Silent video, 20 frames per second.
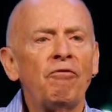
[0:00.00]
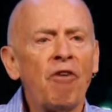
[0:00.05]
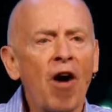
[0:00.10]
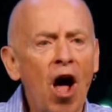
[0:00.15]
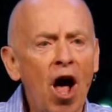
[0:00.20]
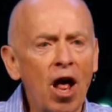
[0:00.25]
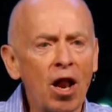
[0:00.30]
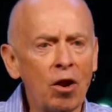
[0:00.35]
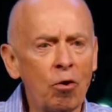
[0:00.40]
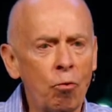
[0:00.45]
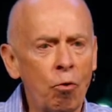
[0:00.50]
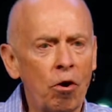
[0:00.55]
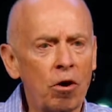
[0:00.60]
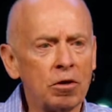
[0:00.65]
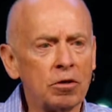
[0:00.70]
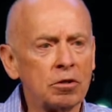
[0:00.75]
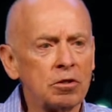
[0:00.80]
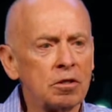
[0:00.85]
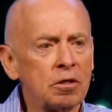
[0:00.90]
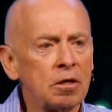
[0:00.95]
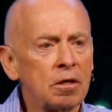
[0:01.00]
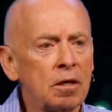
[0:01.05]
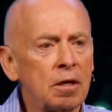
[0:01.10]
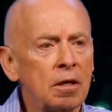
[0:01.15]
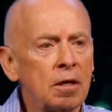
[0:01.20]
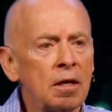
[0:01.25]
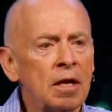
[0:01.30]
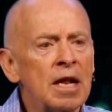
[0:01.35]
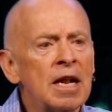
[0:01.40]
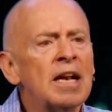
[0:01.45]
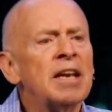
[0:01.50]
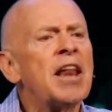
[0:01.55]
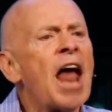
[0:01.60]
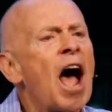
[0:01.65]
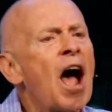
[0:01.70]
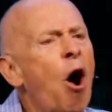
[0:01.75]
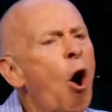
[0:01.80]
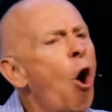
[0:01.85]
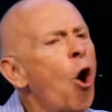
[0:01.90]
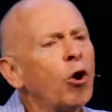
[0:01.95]
followers
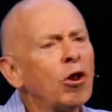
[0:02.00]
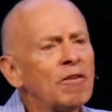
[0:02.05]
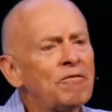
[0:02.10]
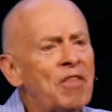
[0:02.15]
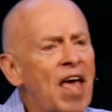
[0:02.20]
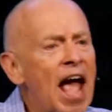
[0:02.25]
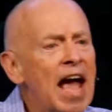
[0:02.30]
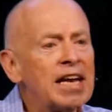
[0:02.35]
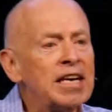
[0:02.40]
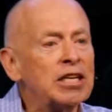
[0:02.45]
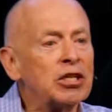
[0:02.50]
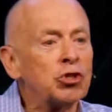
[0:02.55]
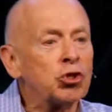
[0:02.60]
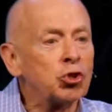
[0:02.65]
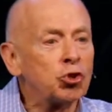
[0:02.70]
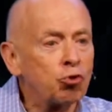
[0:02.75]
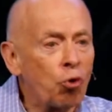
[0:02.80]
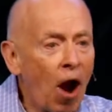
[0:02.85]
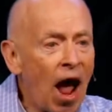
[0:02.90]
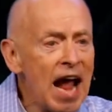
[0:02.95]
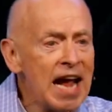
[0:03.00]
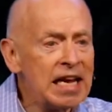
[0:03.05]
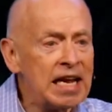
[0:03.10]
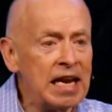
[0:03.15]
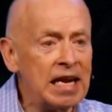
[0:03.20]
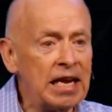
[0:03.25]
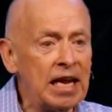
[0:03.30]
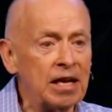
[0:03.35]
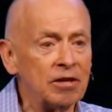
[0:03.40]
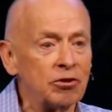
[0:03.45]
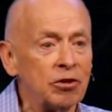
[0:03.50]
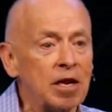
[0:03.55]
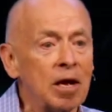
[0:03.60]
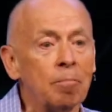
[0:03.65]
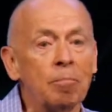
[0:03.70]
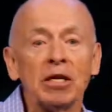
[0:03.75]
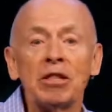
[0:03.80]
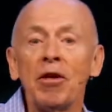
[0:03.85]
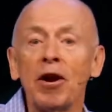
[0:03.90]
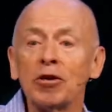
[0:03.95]
now, all of that is striking, isn't
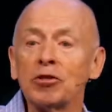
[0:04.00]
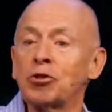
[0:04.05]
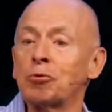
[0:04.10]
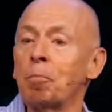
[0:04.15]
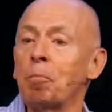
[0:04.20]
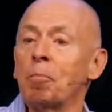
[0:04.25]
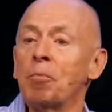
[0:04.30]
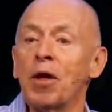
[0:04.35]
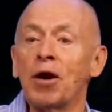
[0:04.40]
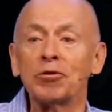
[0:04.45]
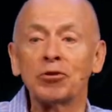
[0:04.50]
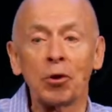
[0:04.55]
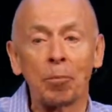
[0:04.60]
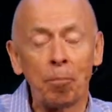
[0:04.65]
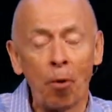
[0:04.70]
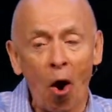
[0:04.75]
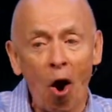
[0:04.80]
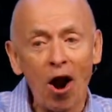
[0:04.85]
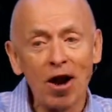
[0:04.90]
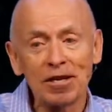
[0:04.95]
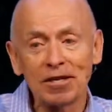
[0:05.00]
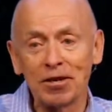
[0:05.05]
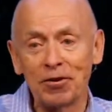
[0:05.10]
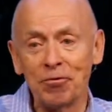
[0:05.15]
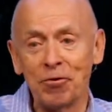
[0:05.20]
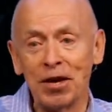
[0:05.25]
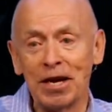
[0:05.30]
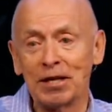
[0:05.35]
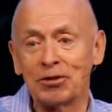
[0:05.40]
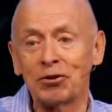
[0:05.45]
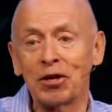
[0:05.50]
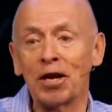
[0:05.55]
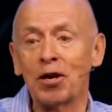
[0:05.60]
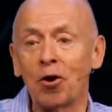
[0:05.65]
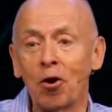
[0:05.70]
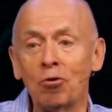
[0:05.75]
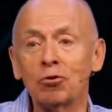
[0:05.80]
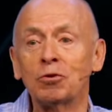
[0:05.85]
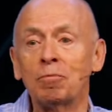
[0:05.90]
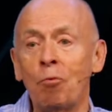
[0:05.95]
it? But there's, there's a part to this
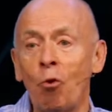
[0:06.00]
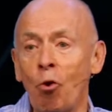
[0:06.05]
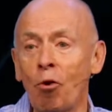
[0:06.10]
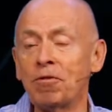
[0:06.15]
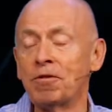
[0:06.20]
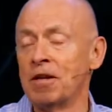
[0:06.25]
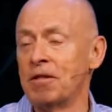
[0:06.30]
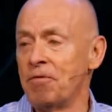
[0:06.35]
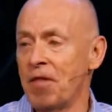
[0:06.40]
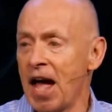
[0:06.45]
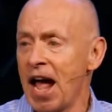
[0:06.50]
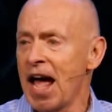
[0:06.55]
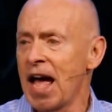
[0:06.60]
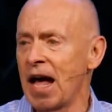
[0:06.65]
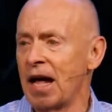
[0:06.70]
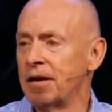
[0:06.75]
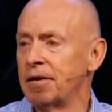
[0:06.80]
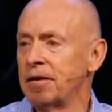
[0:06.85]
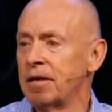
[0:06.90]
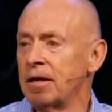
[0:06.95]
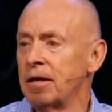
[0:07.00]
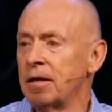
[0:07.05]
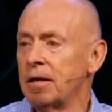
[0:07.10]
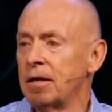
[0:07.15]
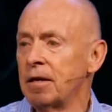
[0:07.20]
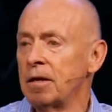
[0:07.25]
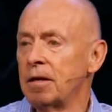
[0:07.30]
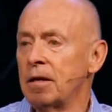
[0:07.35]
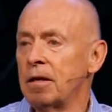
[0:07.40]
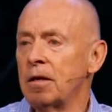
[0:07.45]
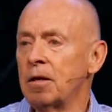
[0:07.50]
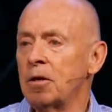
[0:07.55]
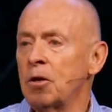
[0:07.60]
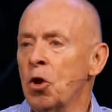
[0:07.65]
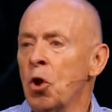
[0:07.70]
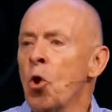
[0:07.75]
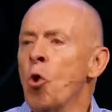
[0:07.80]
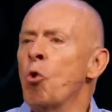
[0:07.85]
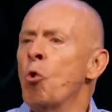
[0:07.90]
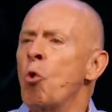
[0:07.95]
that goes more than that.
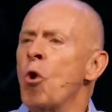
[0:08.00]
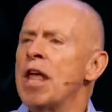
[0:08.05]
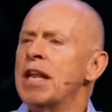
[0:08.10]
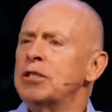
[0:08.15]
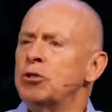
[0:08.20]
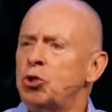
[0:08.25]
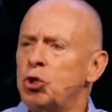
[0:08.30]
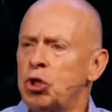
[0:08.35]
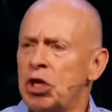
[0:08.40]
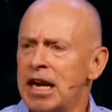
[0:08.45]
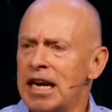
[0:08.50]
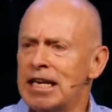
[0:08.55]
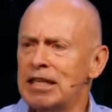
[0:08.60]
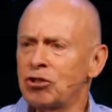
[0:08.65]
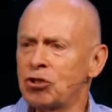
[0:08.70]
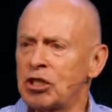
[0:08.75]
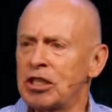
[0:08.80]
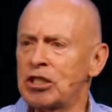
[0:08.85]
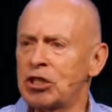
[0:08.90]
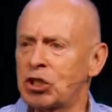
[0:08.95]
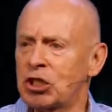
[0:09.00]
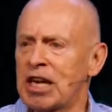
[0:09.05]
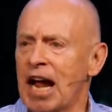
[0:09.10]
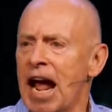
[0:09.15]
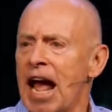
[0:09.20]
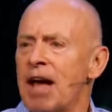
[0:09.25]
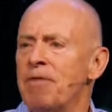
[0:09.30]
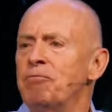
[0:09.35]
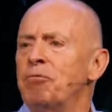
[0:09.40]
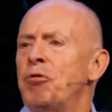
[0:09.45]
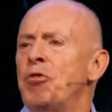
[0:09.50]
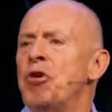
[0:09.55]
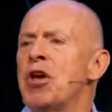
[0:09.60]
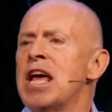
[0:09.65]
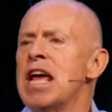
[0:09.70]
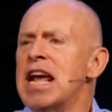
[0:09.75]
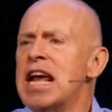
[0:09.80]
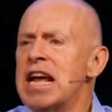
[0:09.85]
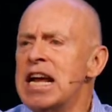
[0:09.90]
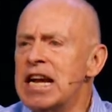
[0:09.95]
When Jesus said,
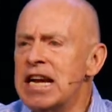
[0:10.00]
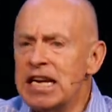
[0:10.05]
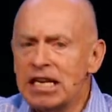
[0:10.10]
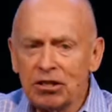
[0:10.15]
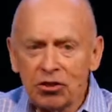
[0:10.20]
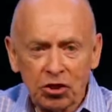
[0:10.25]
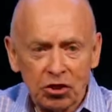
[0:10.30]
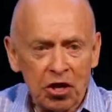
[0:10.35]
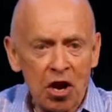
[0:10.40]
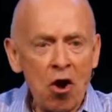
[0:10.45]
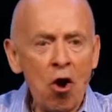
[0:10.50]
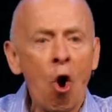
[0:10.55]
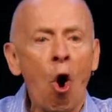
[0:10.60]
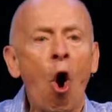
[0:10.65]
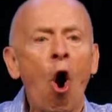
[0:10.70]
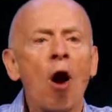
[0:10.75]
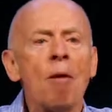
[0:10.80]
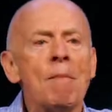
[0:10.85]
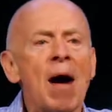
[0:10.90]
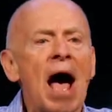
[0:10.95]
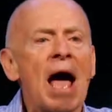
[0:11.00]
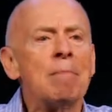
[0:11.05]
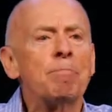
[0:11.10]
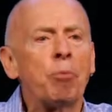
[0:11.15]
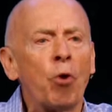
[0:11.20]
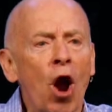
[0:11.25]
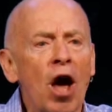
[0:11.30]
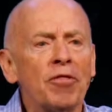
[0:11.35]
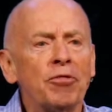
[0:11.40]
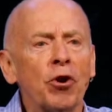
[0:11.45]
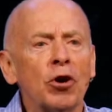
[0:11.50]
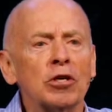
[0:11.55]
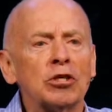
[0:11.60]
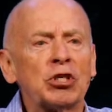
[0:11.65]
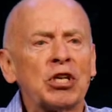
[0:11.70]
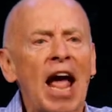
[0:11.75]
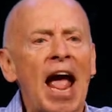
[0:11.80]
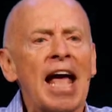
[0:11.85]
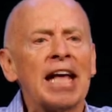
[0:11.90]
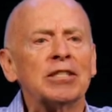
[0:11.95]
These are my
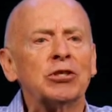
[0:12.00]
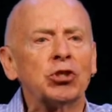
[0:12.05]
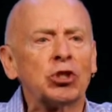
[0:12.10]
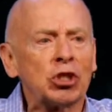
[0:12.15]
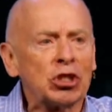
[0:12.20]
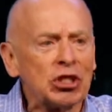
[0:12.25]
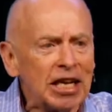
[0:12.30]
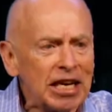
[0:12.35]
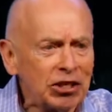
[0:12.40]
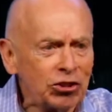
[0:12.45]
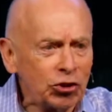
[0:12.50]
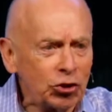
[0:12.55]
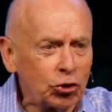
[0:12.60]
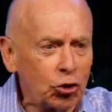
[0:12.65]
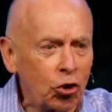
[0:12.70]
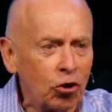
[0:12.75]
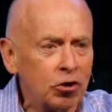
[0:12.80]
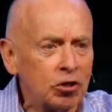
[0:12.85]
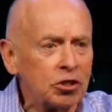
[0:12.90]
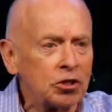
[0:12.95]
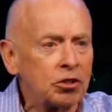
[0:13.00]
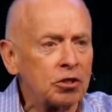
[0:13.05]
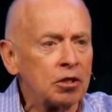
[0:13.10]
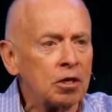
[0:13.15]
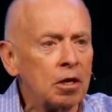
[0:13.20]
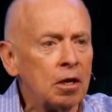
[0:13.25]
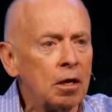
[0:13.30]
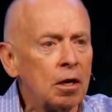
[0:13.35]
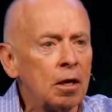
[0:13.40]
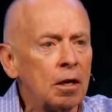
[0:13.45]
brothers and sisters,